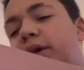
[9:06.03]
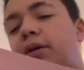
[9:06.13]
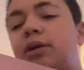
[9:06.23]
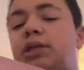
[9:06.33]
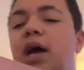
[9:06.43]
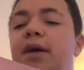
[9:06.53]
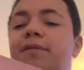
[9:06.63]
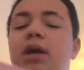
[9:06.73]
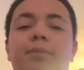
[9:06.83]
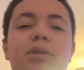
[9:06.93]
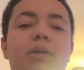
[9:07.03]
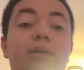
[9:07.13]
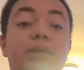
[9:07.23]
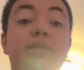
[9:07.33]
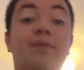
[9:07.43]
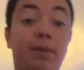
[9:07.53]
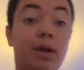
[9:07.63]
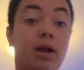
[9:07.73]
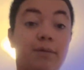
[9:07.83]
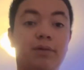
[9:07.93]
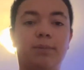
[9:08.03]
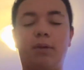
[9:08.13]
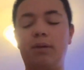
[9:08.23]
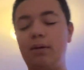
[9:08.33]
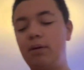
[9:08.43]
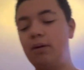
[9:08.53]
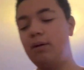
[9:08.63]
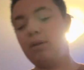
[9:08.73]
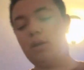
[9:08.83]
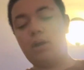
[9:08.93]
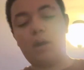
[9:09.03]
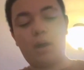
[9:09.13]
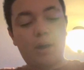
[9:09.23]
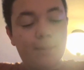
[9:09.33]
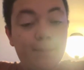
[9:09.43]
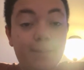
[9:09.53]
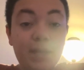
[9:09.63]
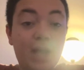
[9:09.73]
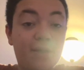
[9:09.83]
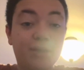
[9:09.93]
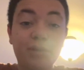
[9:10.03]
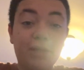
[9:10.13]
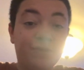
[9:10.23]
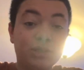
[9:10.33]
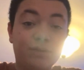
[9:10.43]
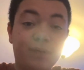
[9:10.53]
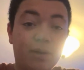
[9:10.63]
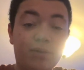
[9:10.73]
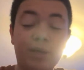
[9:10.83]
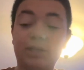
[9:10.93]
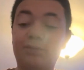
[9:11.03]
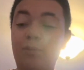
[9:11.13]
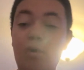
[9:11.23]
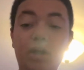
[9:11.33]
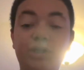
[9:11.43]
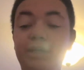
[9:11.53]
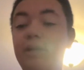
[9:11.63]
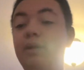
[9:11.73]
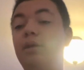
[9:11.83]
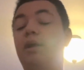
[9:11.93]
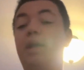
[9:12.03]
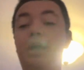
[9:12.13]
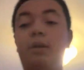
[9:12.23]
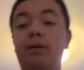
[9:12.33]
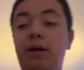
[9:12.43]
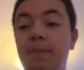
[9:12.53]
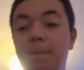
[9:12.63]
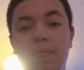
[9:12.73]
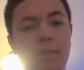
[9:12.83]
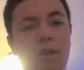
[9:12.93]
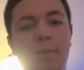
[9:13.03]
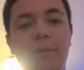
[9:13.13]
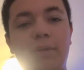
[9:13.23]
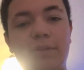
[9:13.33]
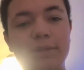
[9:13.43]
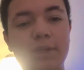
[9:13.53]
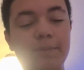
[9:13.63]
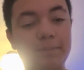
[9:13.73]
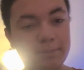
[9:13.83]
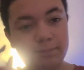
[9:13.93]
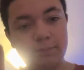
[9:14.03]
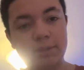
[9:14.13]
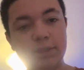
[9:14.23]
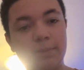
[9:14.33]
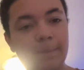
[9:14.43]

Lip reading: years I've come to notice is very uncomfortable. But yeah, that's really it for this video. Thank you guys for watching, and hope you pick one of these up. See ya.